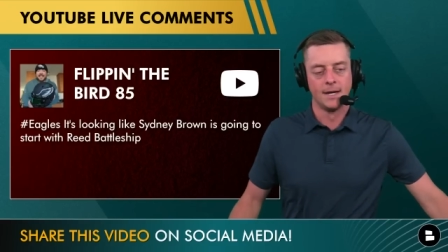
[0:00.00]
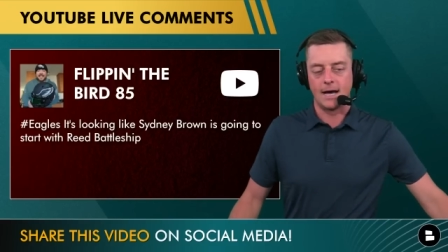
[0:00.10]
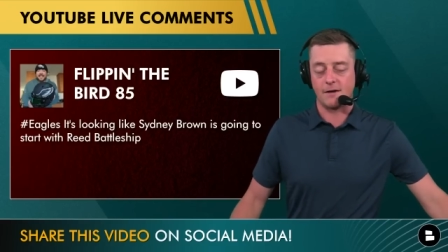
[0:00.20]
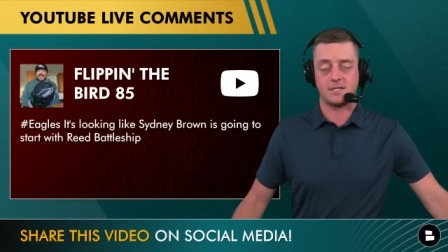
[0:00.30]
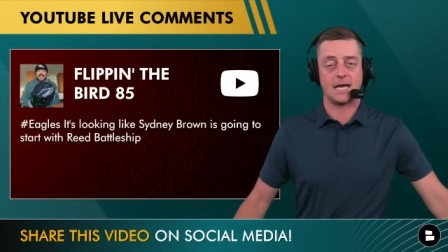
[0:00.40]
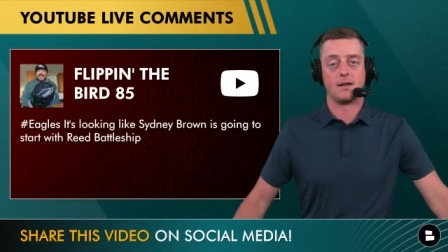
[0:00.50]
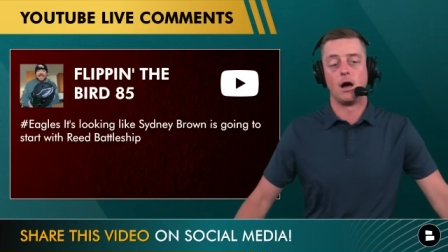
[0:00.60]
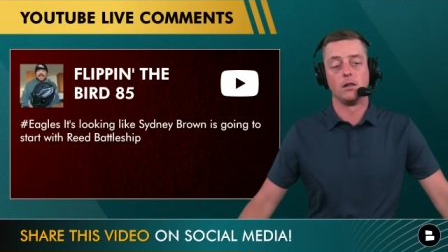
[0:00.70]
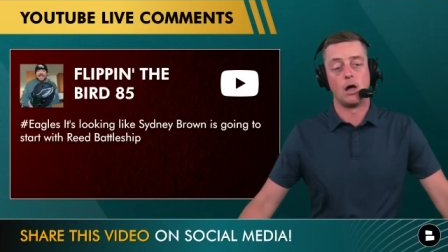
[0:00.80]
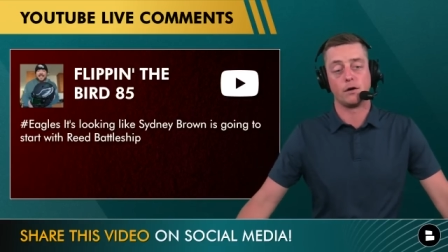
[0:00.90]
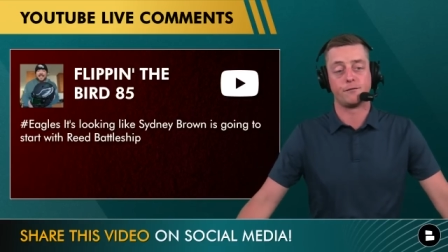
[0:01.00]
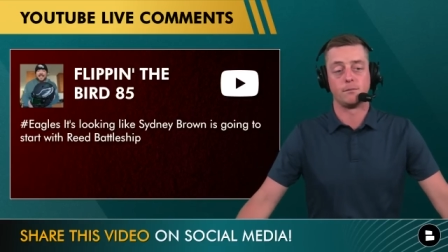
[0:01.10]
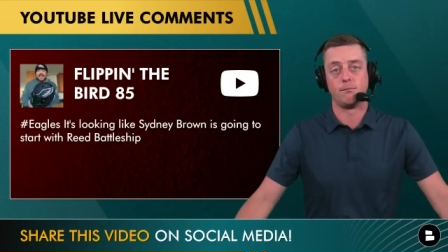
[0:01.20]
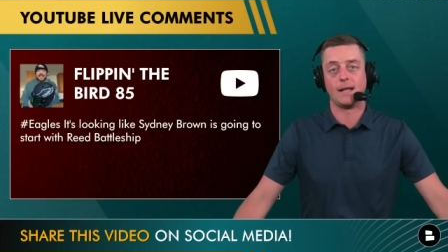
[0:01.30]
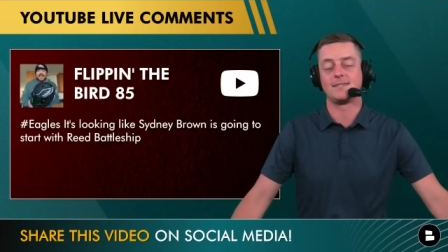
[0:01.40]
I've said it all along for
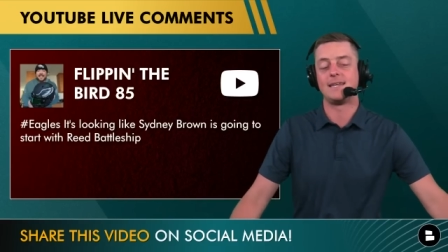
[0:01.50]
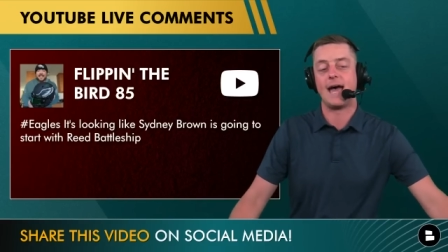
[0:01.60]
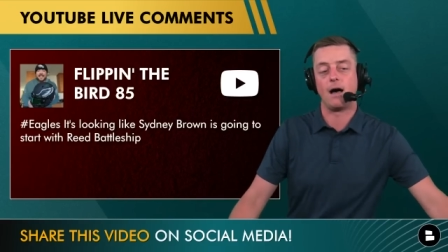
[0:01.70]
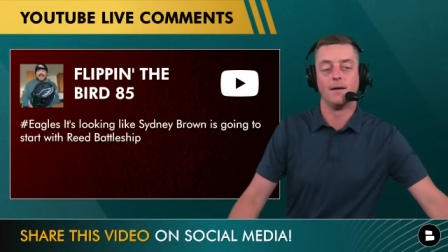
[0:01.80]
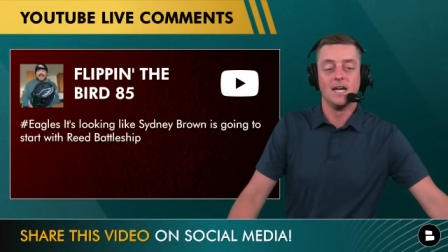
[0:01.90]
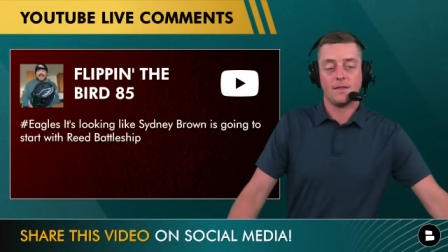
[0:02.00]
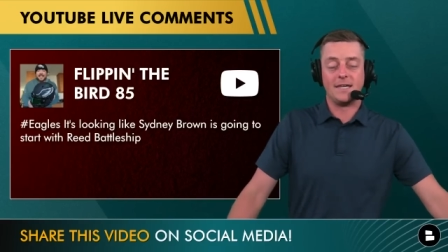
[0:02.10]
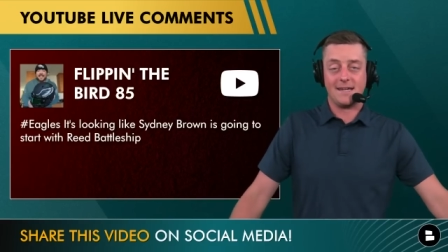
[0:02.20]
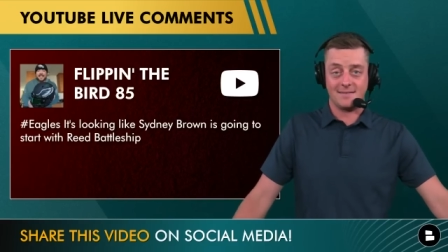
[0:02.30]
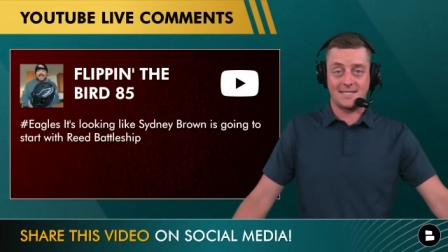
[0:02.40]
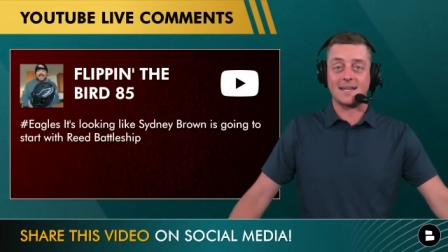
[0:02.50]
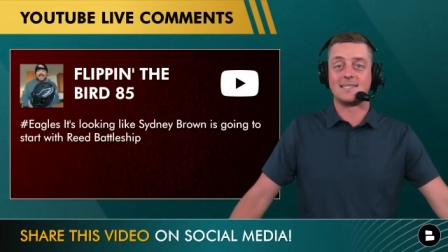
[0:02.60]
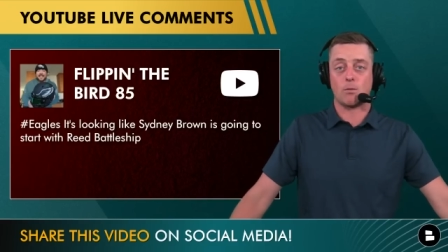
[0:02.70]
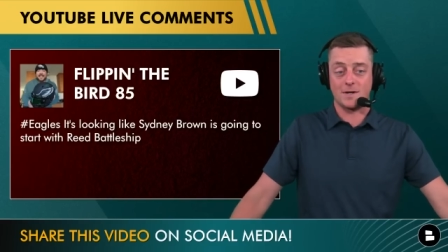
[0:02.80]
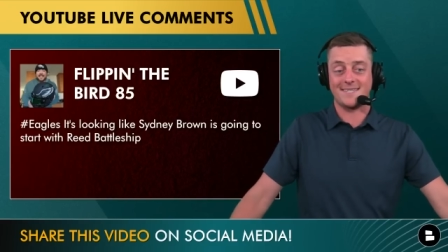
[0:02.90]
months now. The instincts
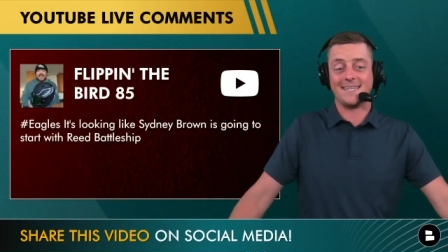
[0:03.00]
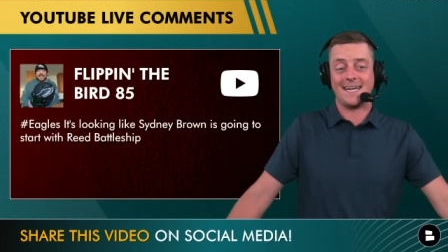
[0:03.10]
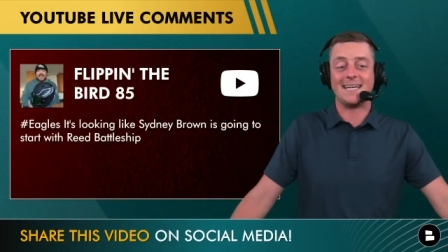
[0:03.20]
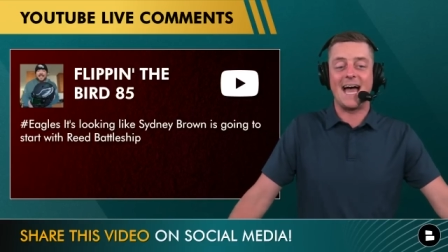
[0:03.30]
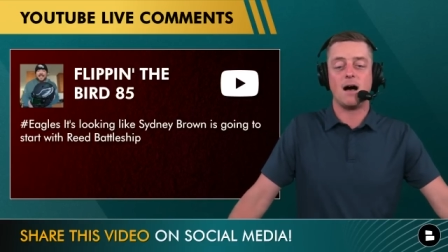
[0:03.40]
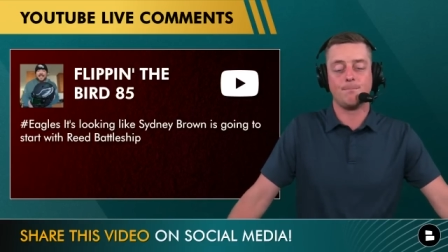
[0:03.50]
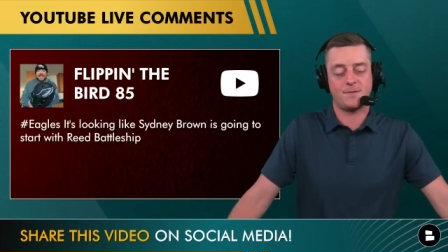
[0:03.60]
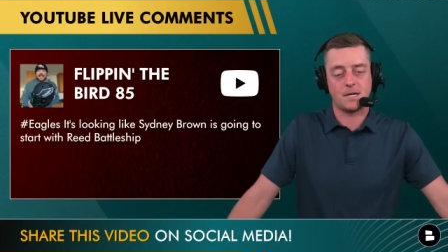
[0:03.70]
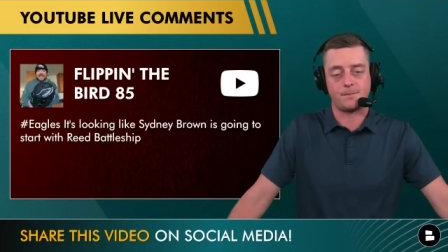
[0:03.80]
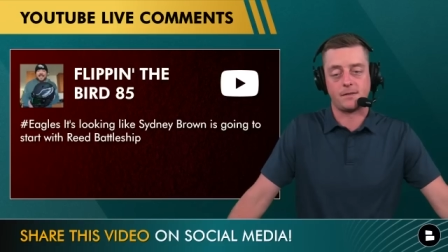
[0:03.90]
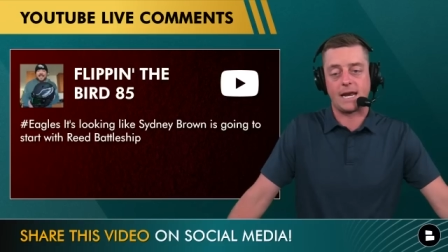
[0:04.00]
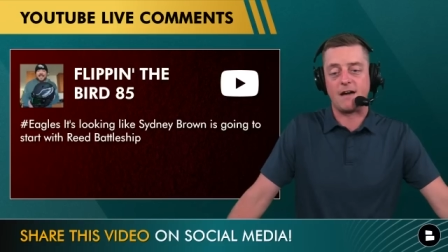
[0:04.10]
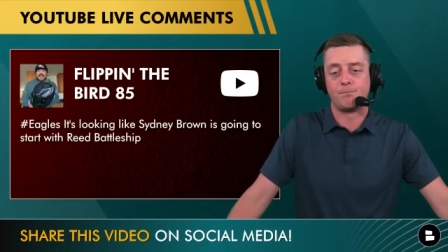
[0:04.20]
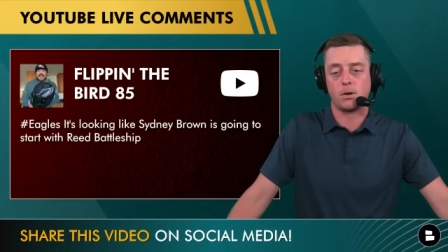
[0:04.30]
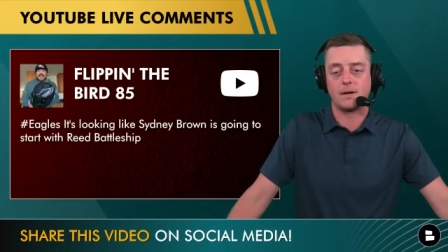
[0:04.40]
that we're seeing now, something that
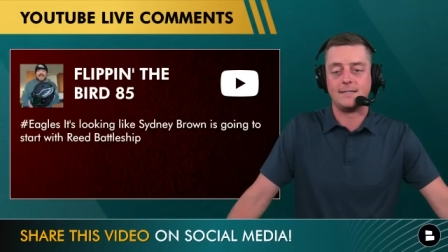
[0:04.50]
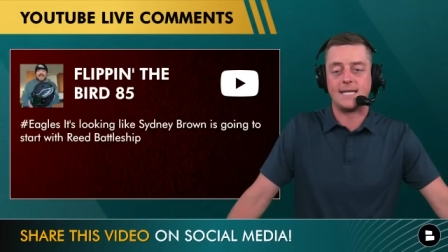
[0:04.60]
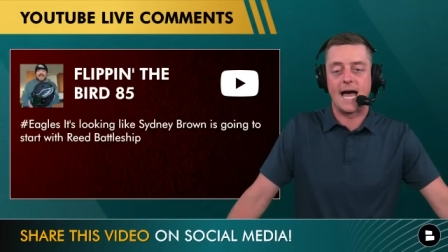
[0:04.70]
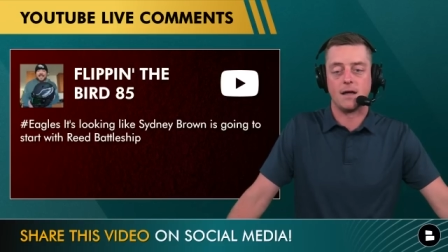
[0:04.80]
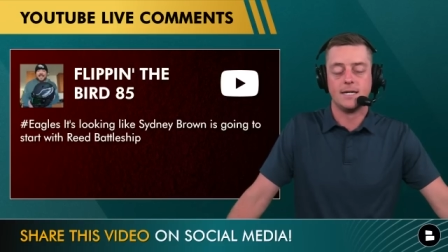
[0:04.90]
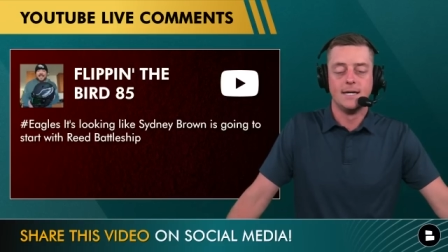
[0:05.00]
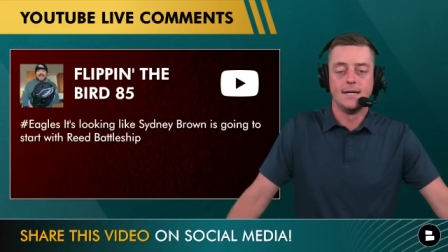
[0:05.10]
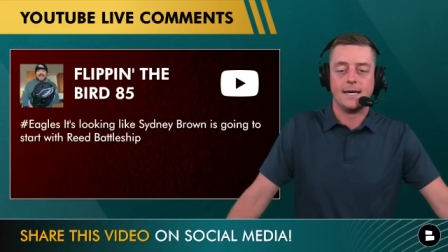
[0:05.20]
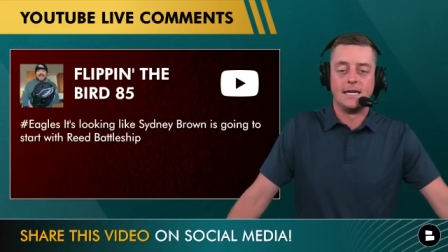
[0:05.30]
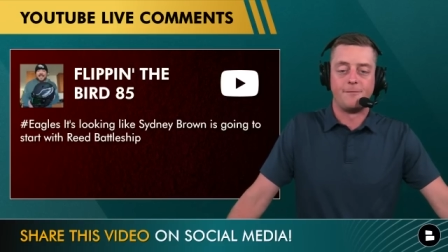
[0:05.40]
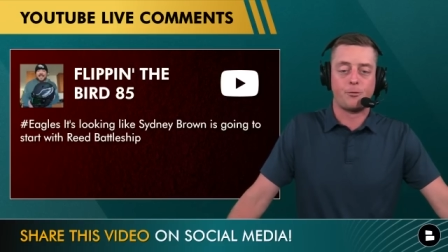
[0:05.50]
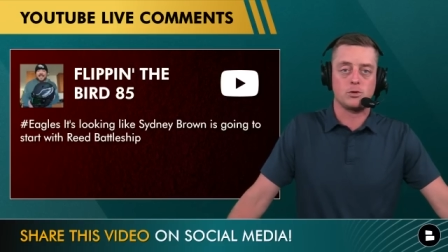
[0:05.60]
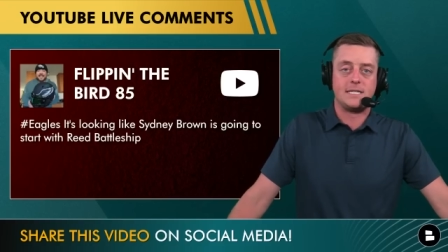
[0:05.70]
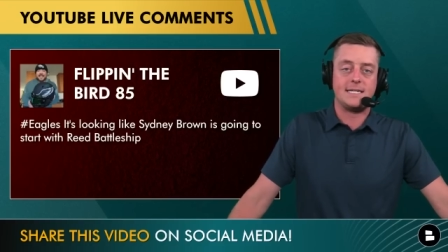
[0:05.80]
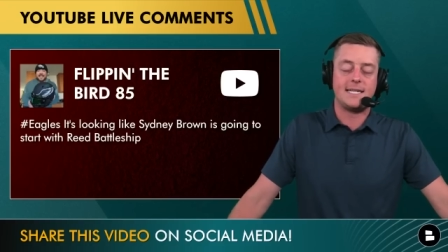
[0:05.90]
I've broken down in full
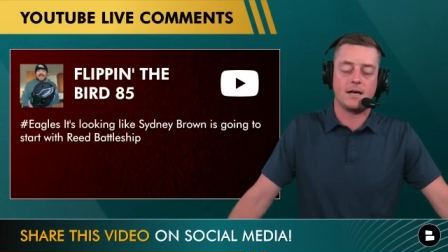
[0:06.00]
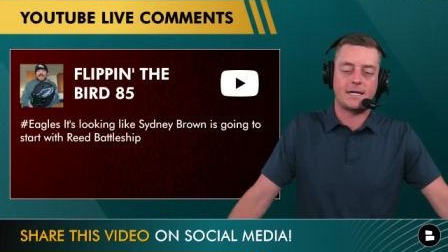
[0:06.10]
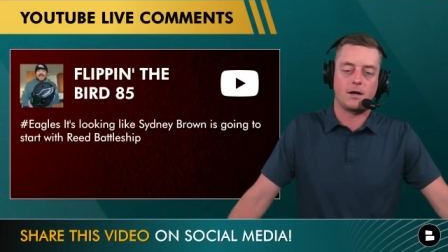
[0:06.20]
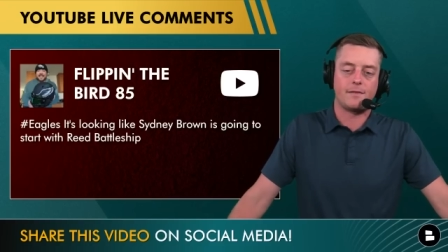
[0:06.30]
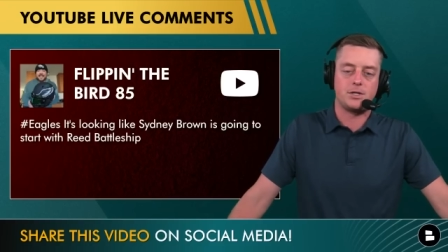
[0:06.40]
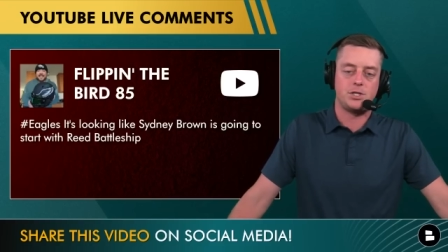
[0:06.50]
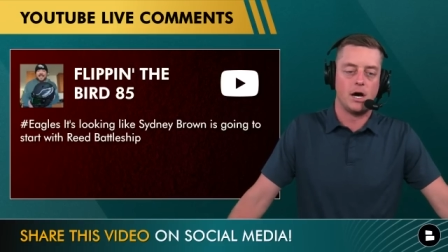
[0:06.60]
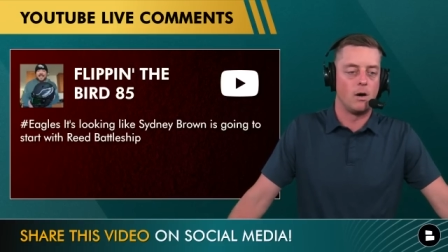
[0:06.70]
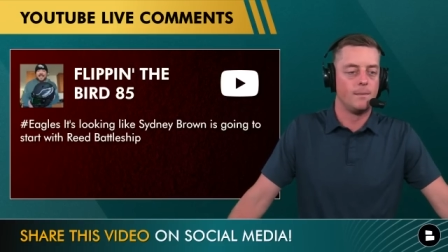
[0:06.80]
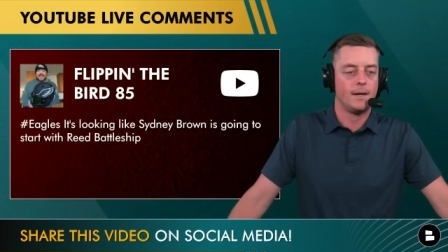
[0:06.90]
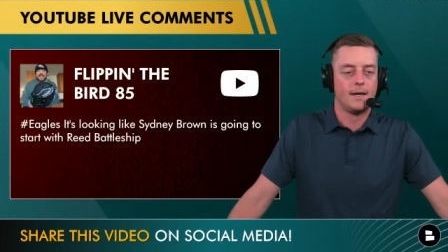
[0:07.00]
detail here on the show.